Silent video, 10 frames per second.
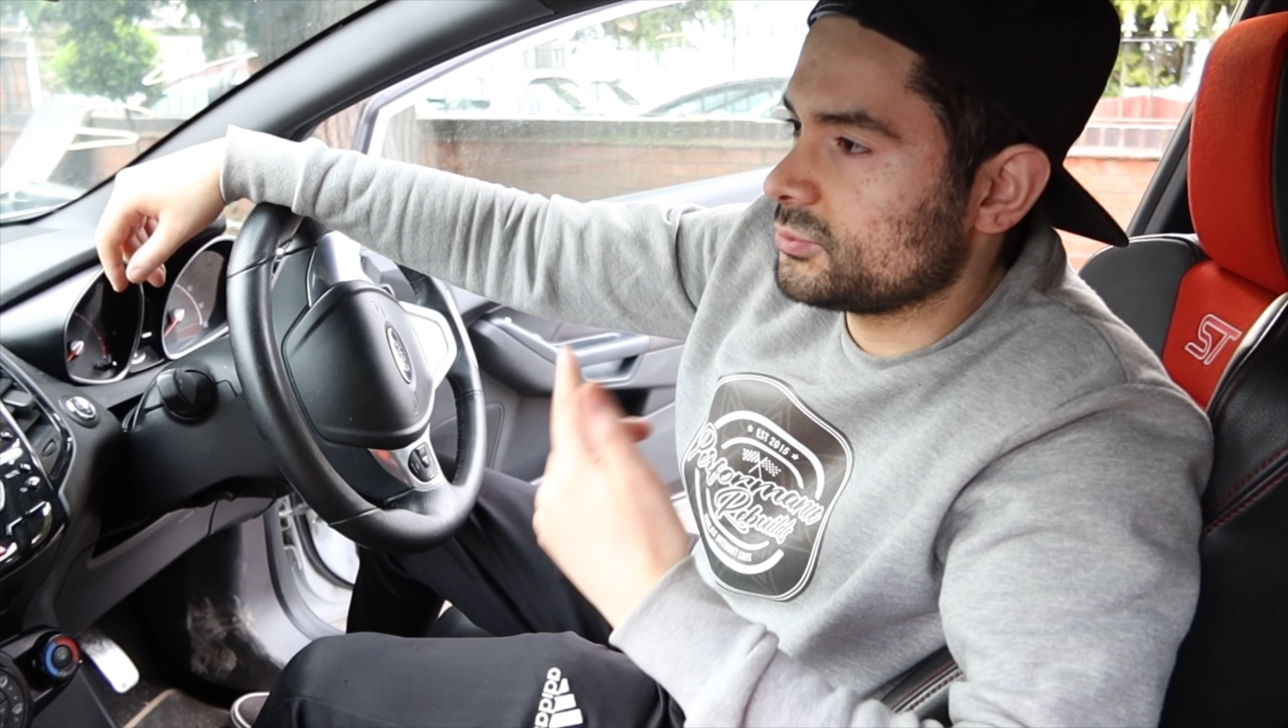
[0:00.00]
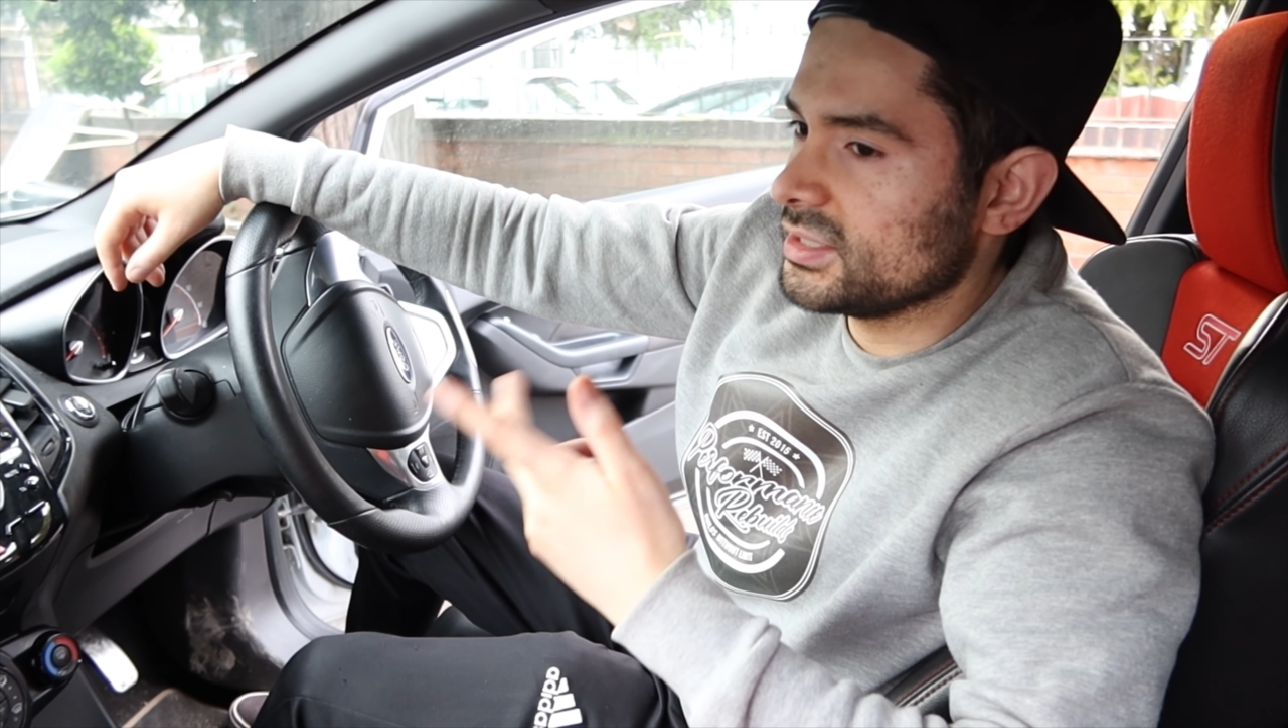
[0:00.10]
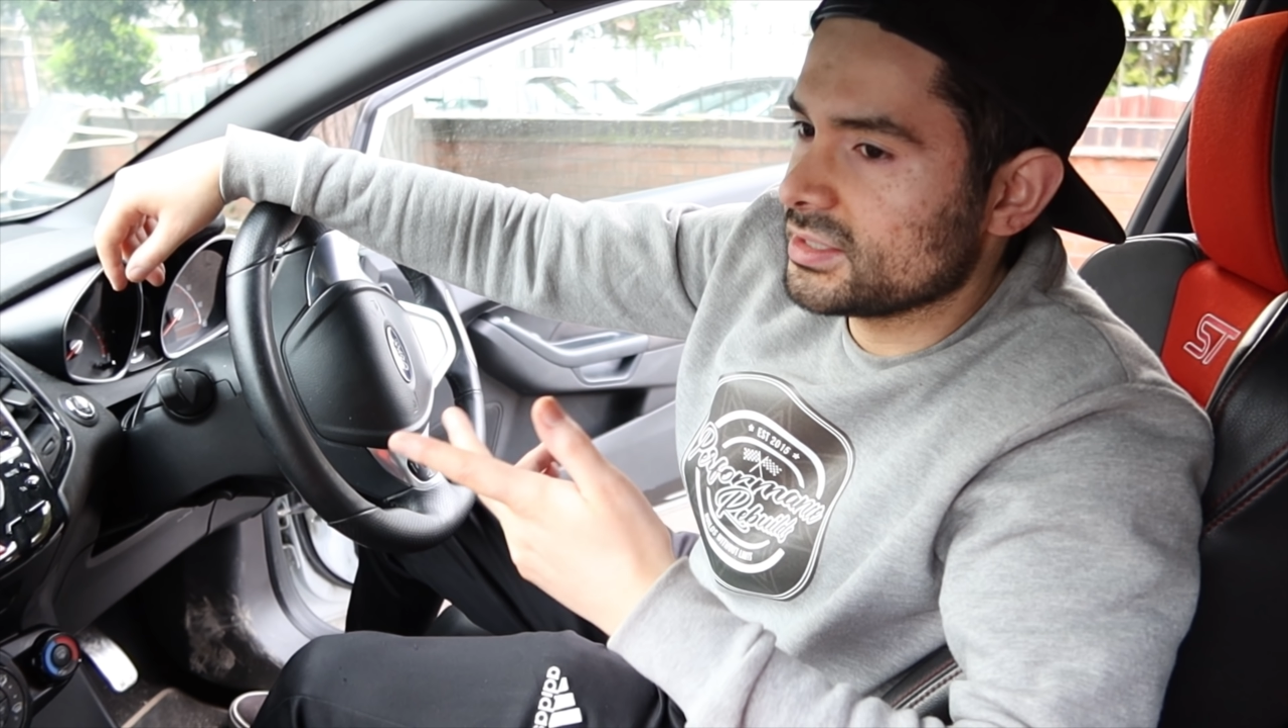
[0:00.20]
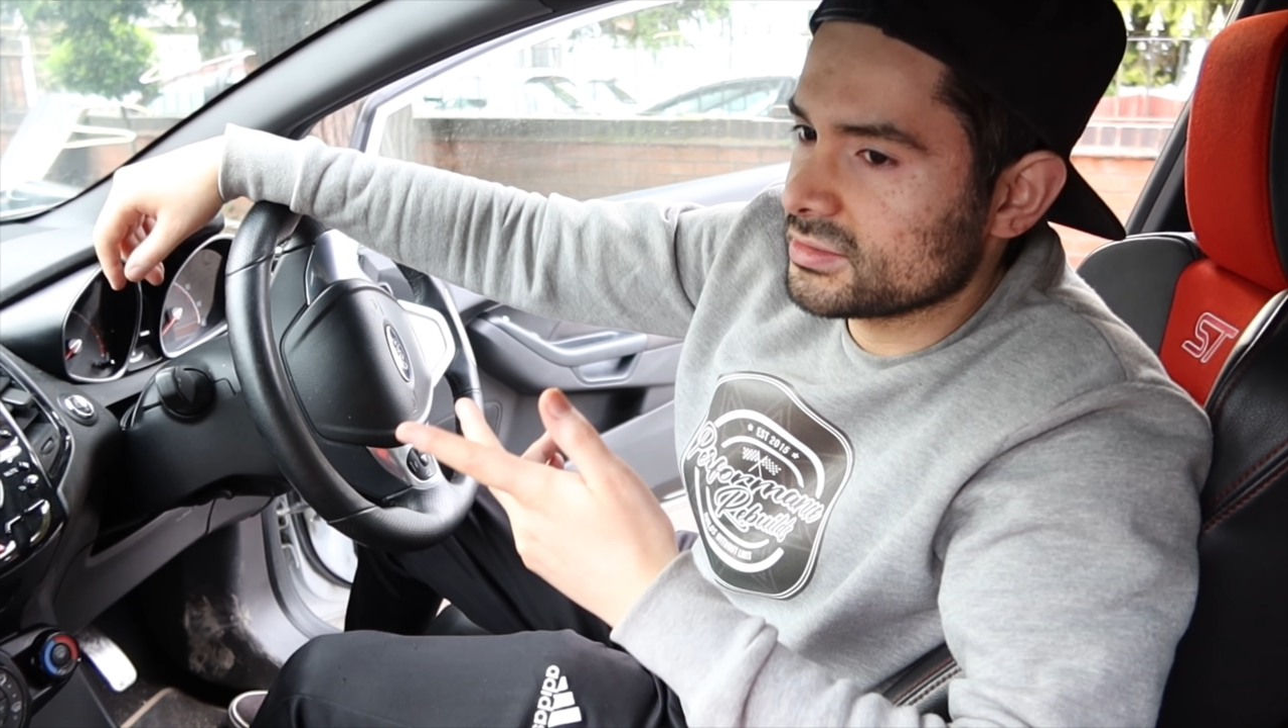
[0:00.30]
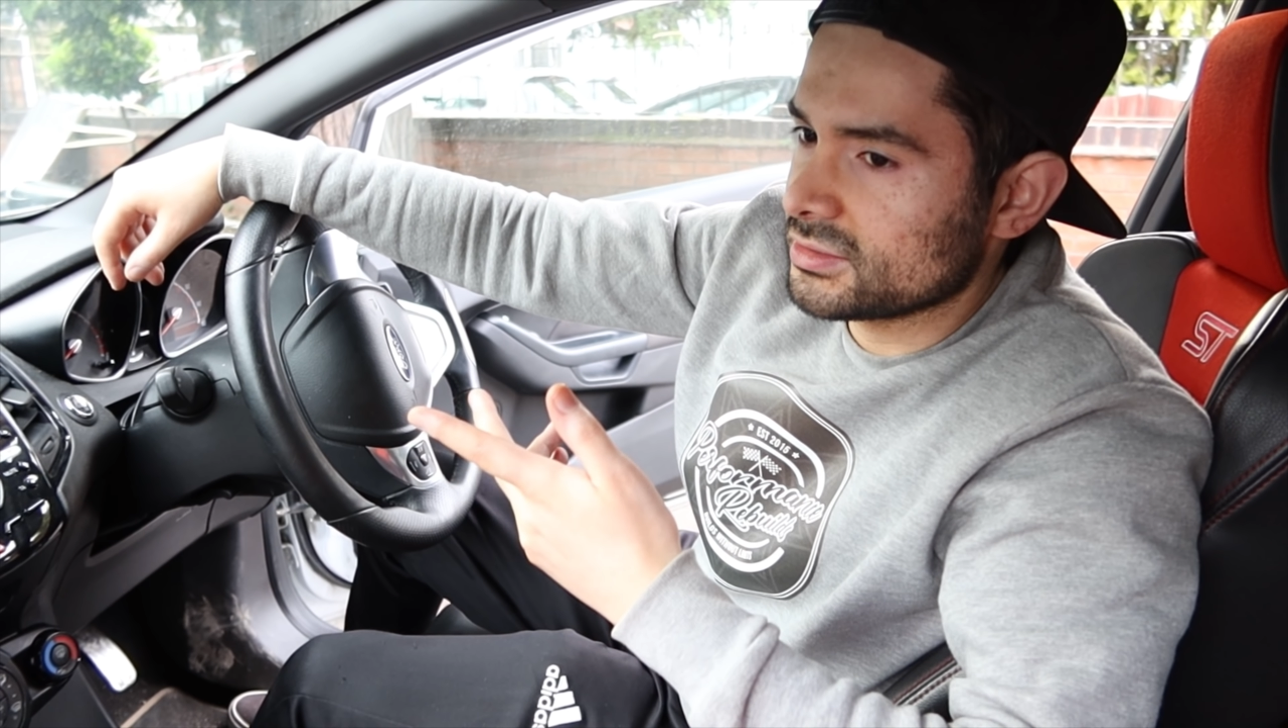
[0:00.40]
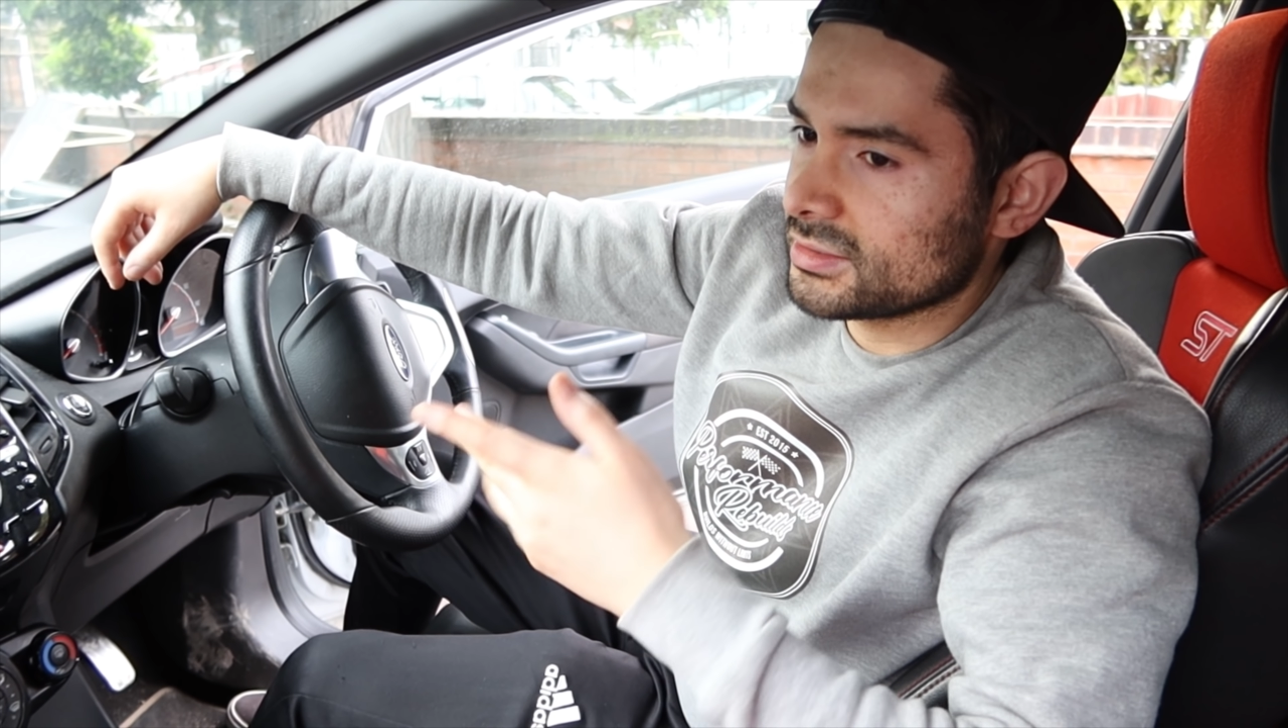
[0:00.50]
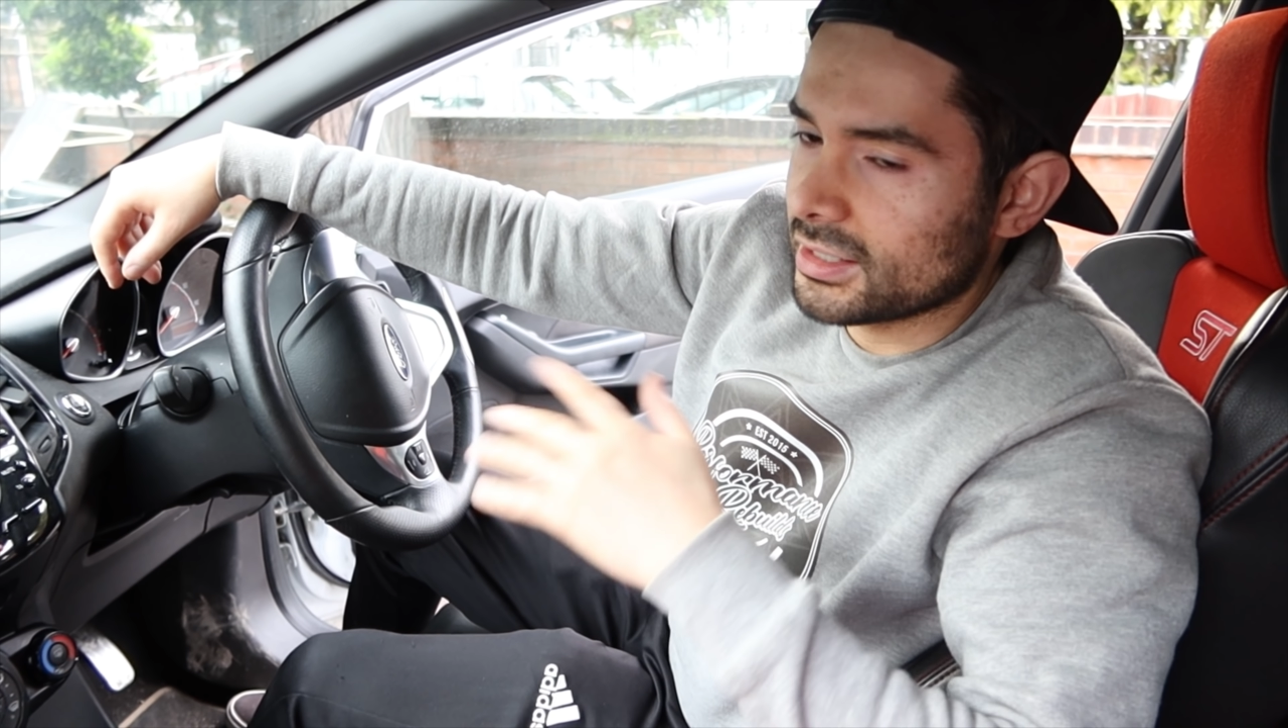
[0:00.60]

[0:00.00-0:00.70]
rain sensors,